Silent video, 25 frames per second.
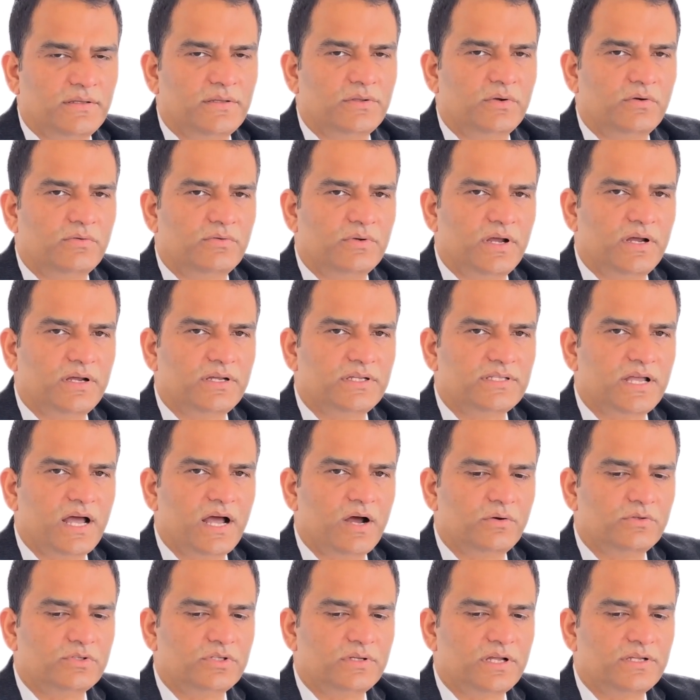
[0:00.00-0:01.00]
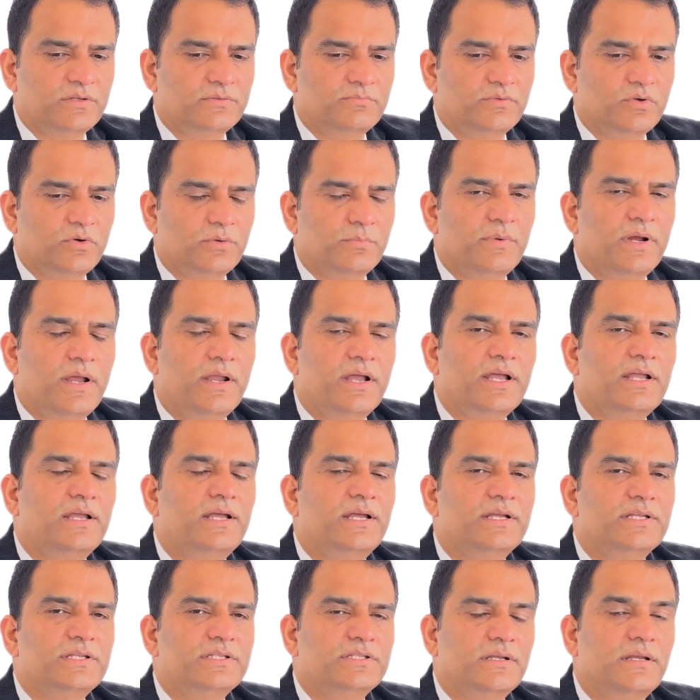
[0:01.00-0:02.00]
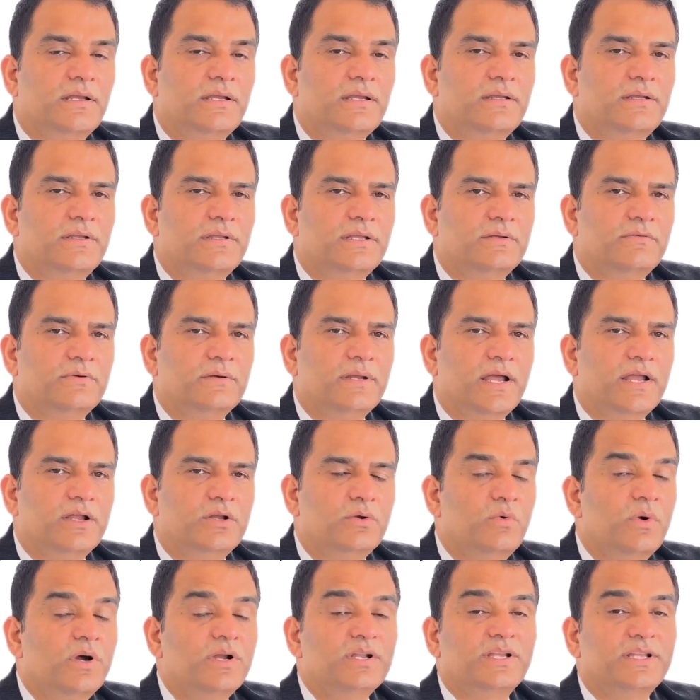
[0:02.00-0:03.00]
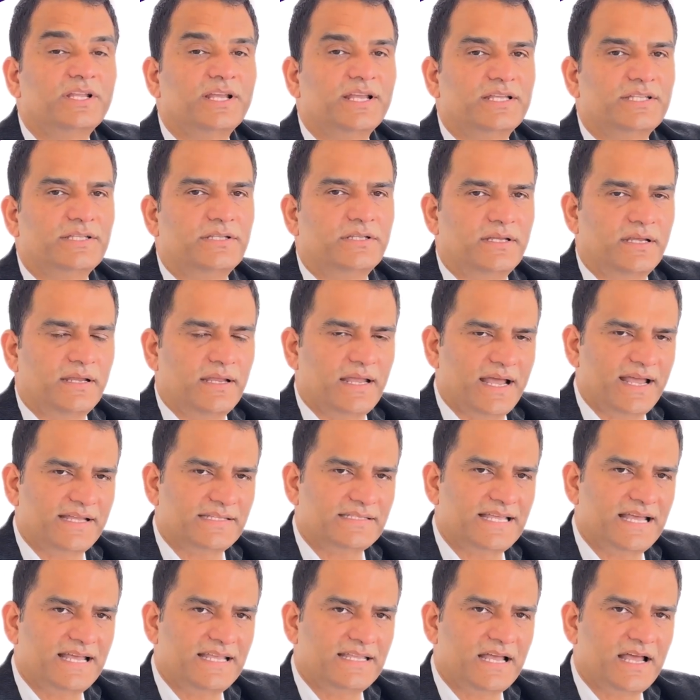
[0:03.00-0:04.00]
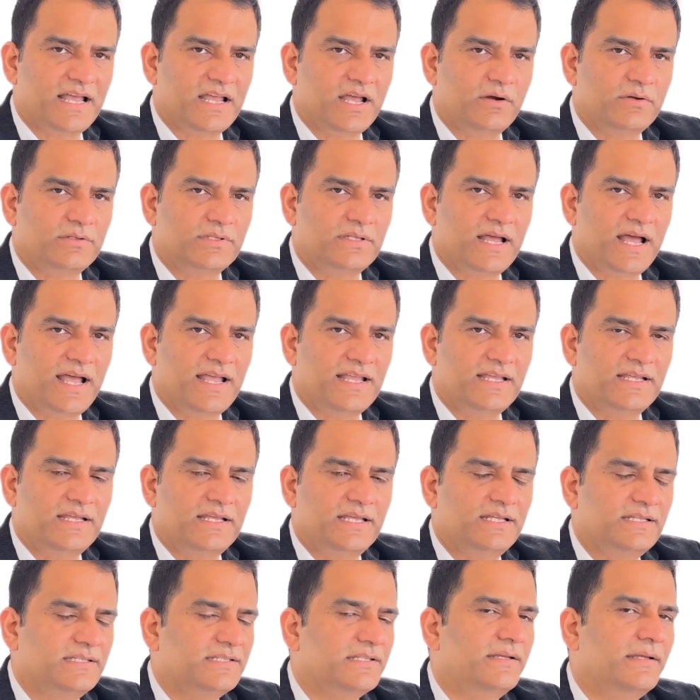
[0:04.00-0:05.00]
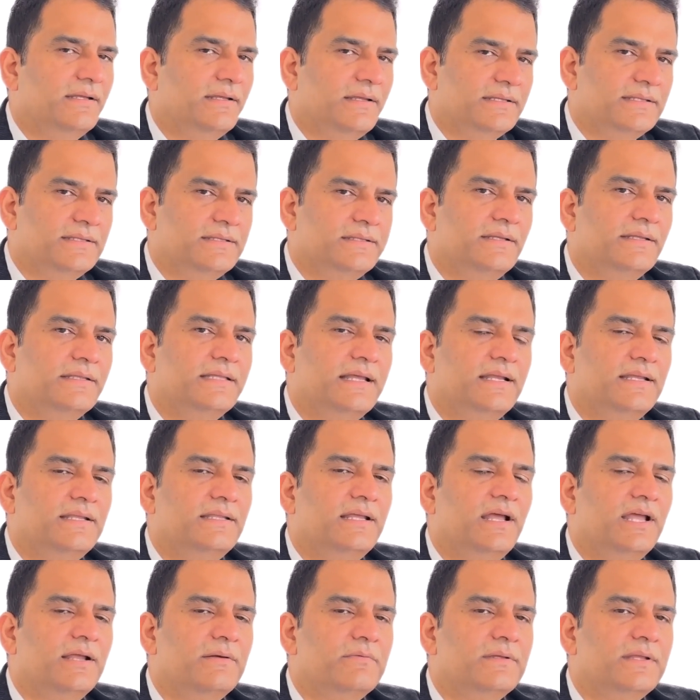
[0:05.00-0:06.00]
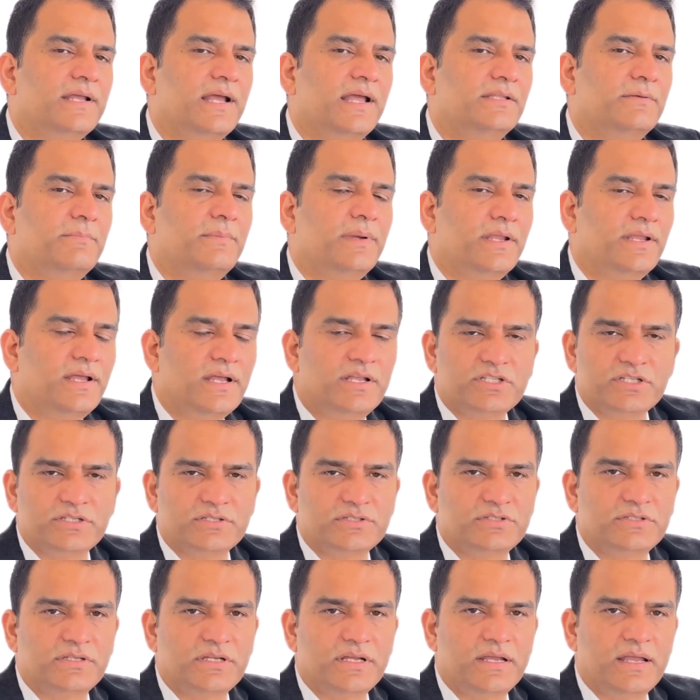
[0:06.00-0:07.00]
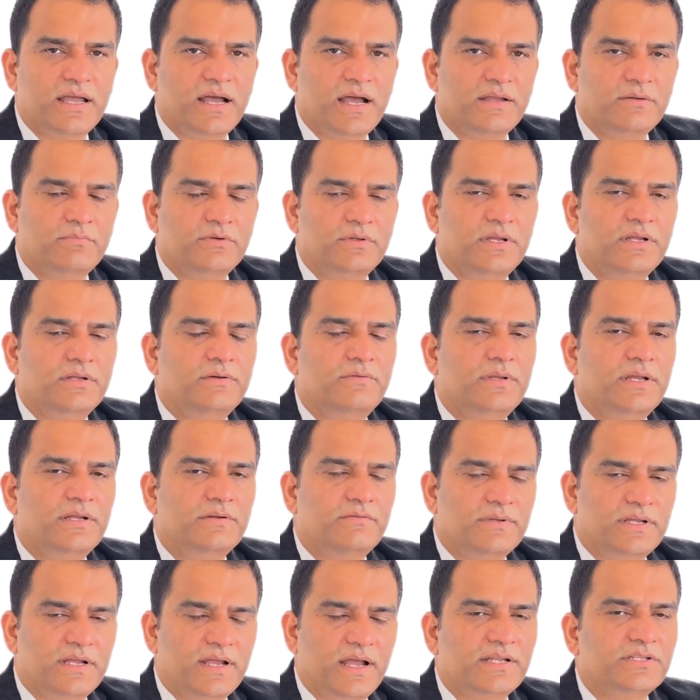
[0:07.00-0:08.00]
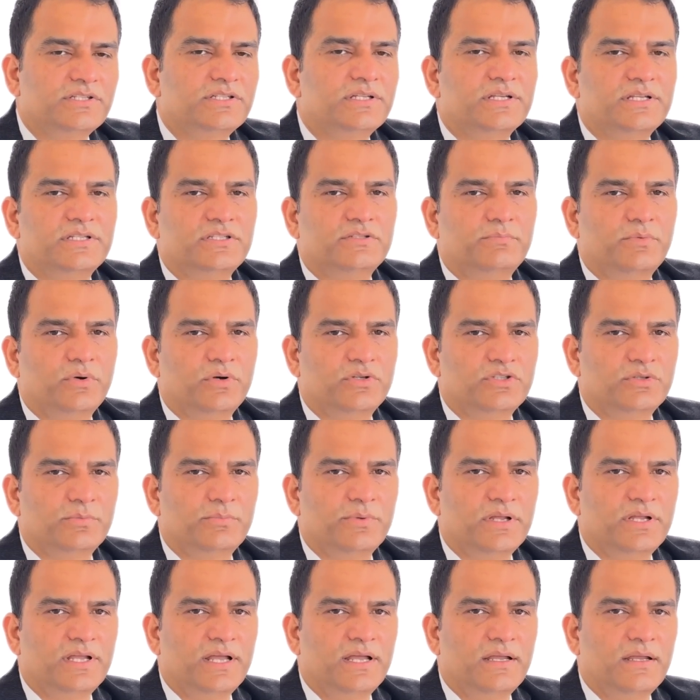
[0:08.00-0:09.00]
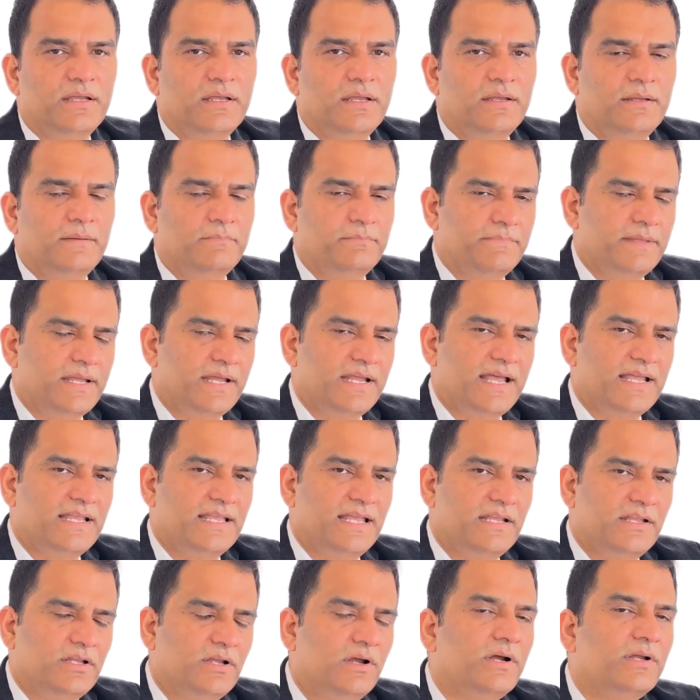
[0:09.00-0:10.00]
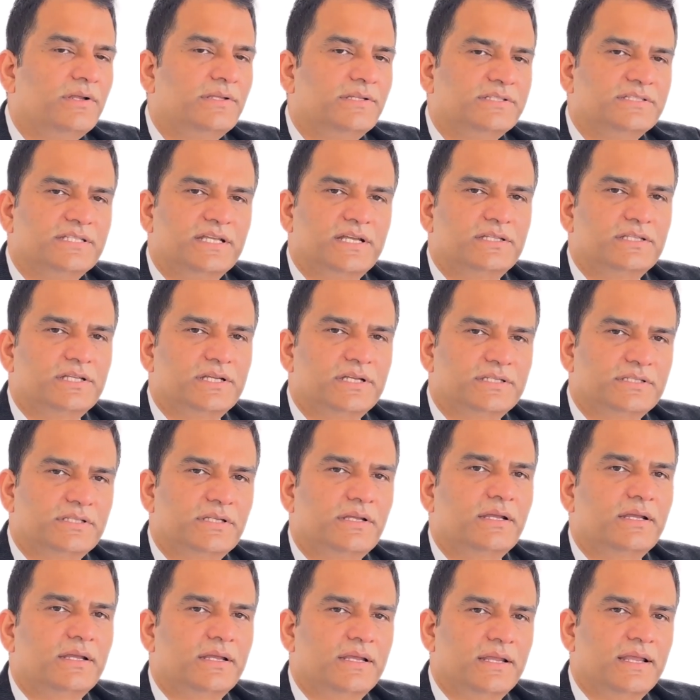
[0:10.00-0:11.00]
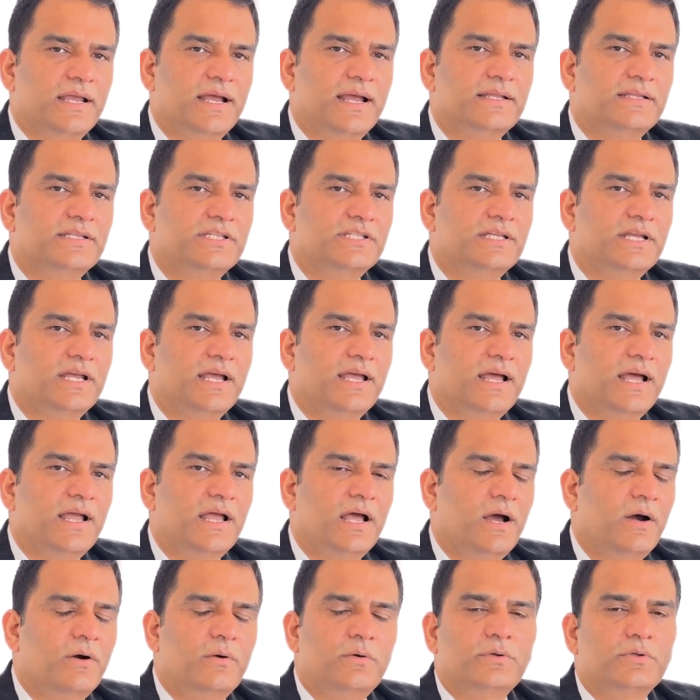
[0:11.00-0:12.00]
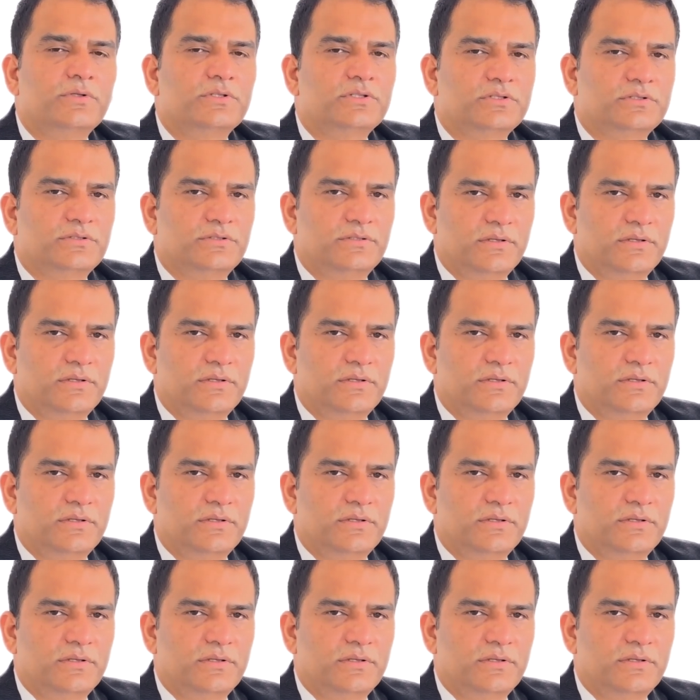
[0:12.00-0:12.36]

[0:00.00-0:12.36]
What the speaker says: You've learned how to input materials, define quantities, assign account categories, set delivery expectations, and verify financial responsibility by linking cost centers and GL accounts.